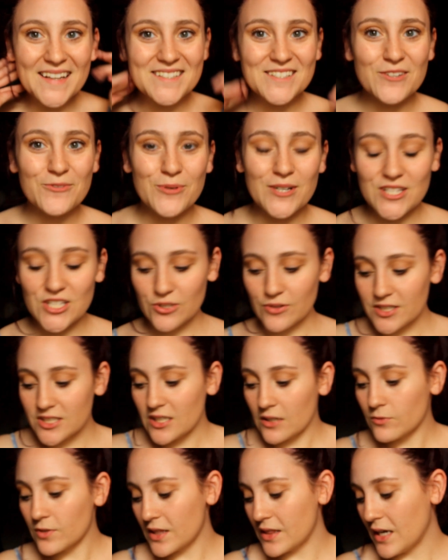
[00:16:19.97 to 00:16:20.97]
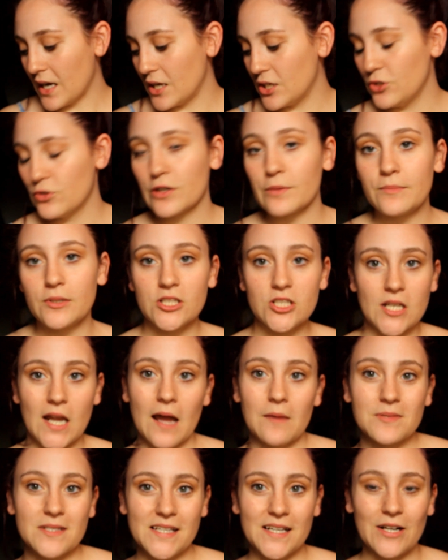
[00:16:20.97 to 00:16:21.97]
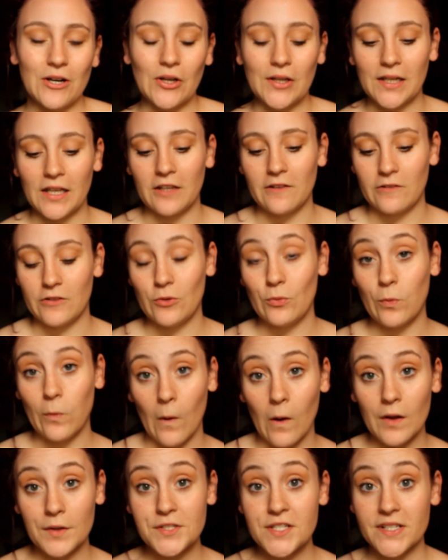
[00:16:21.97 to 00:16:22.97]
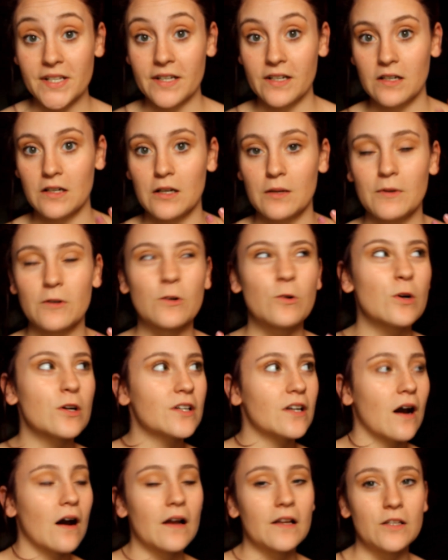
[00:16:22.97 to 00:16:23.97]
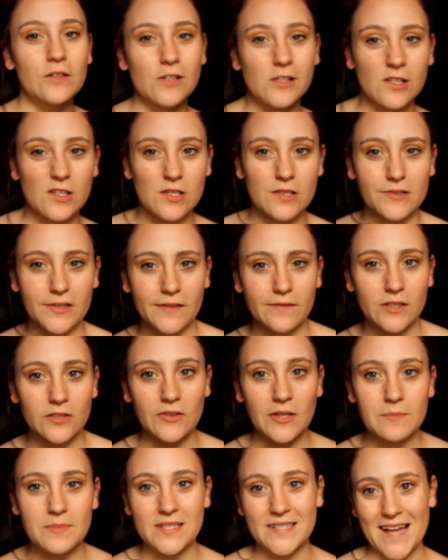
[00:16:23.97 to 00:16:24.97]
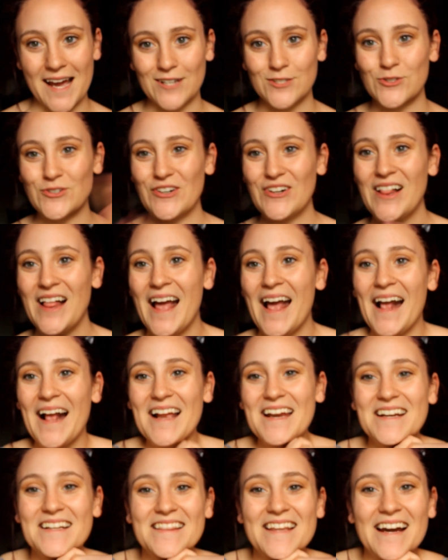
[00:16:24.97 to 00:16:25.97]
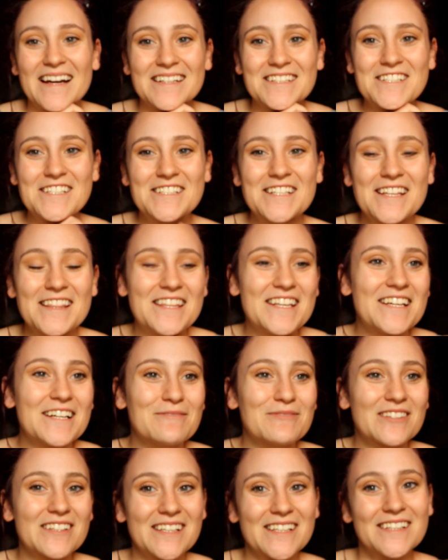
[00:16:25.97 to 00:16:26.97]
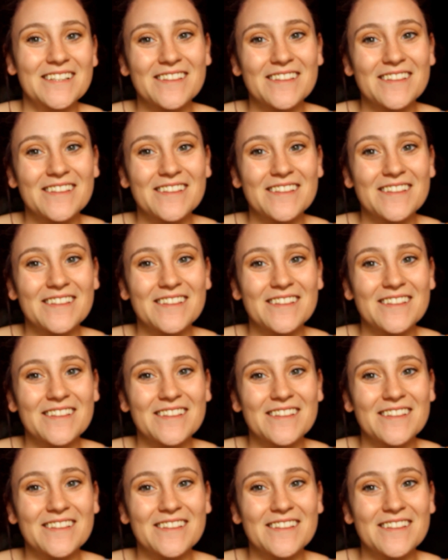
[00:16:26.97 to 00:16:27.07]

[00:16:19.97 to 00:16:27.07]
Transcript: so once you are done with that, you can put chapstick on if you want, or not. You can just leave your lips natural, and that is the completed